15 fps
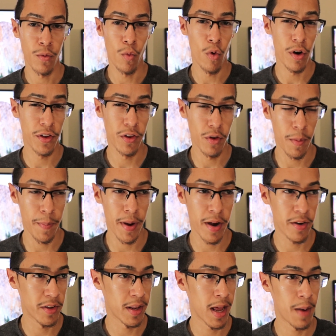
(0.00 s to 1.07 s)
warranty
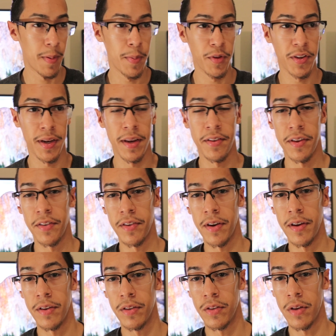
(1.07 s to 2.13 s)
repairs. A lot of people said they sent it
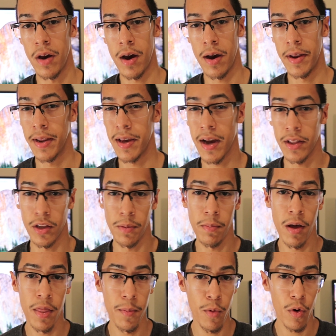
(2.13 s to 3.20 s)
in uh, and they got their
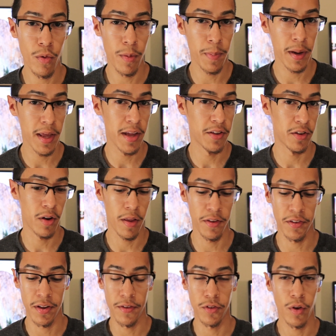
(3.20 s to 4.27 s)
motherboard replaced and all
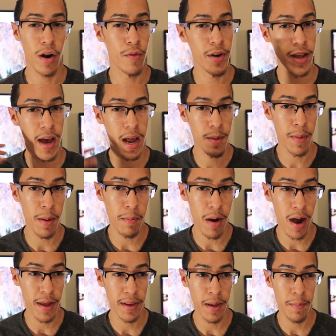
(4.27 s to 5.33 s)
this stuff. So I already had in my
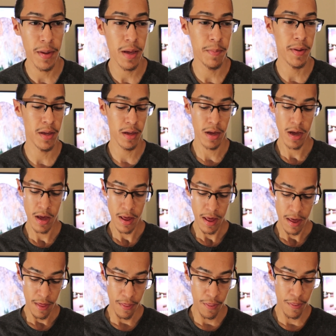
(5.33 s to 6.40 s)
mind that maybe
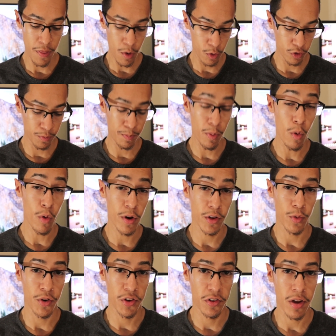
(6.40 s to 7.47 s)
those
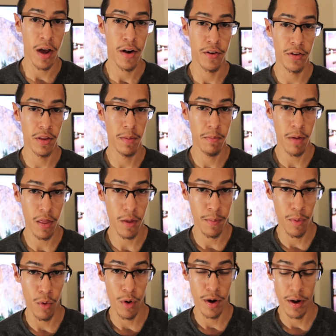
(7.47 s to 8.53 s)
ports were soldered to the
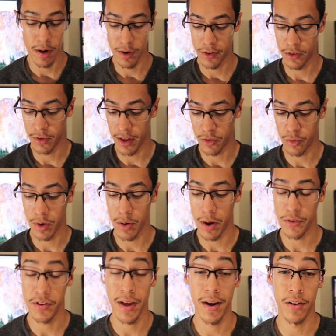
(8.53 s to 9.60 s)
motherboard. So that's what I
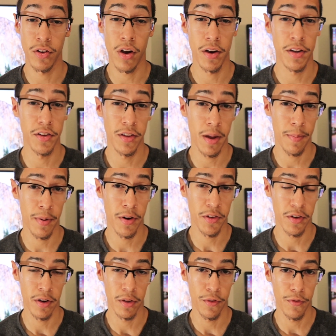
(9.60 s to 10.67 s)
was kind of talking to that
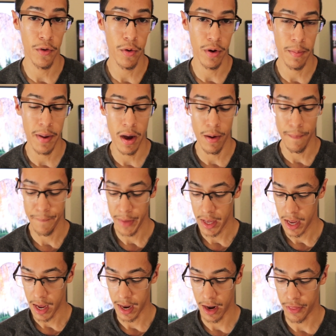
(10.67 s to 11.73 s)
person on the phone about.
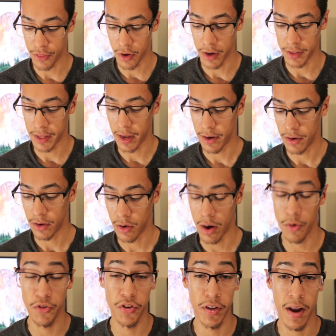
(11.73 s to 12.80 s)
And I thought that, you know,
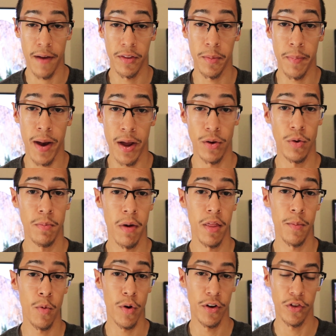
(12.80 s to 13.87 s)
I was just going to have to buy a new
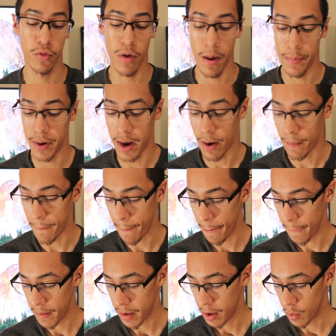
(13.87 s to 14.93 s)
motherboard and swap it out,
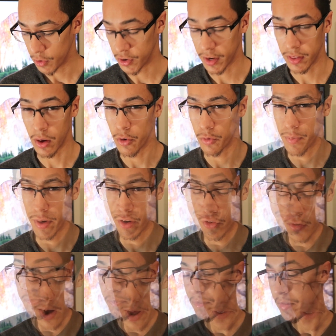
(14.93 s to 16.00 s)
which I thought was pretty
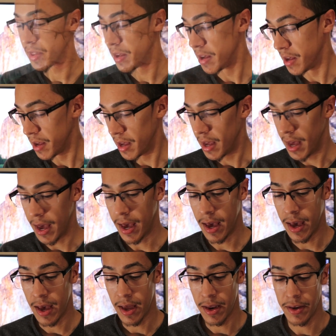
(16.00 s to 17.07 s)
drastic.
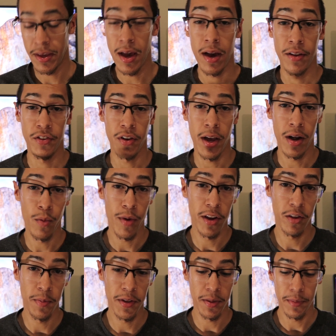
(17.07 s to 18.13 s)
And yeah, so I didn't
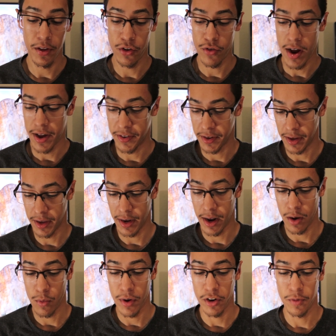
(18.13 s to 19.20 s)
want it to be something drastic and
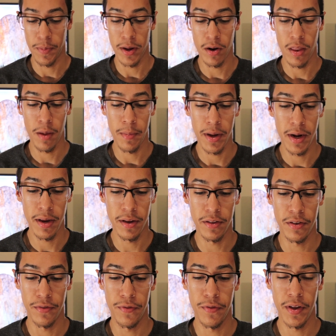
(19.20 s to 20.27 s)
I didn't want to spend all that money
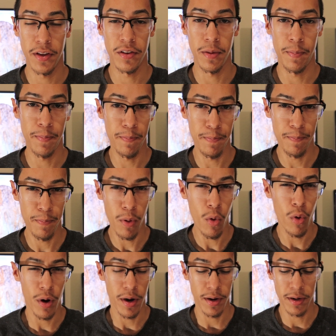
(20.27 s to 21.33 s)
to fix a
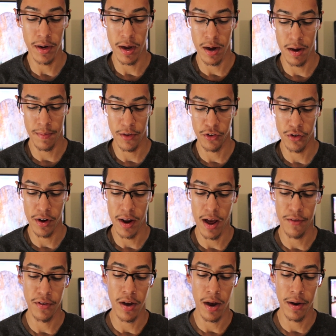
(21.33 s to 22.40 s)
port um, that shouldn't
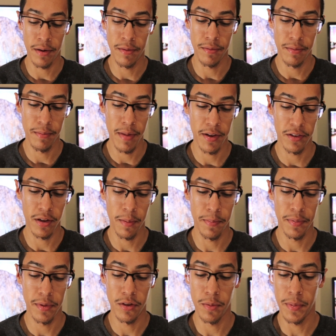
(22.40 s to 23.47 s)
have gotten messed
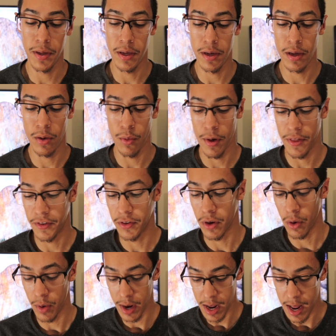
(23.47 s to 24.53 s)
up to begin with.
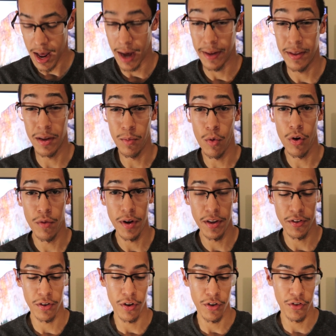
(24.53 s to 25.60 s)
So I did more
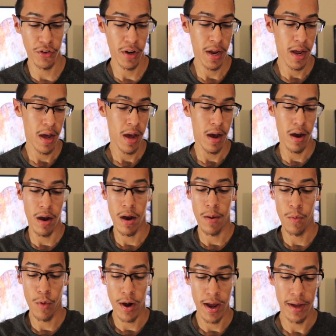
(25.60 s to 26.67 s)
research.
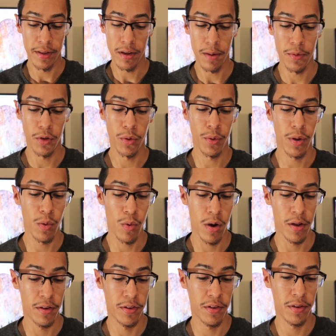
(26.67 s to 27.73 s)
Um, what I ended up doing
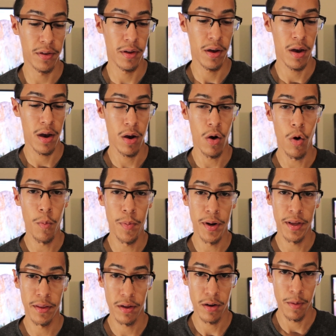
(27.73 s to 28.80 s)
was uh,
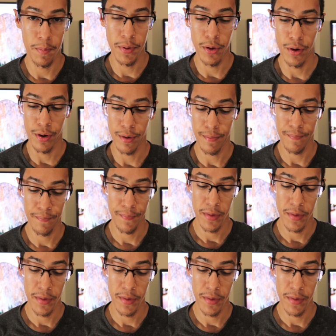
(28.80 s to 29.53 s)
opening the computer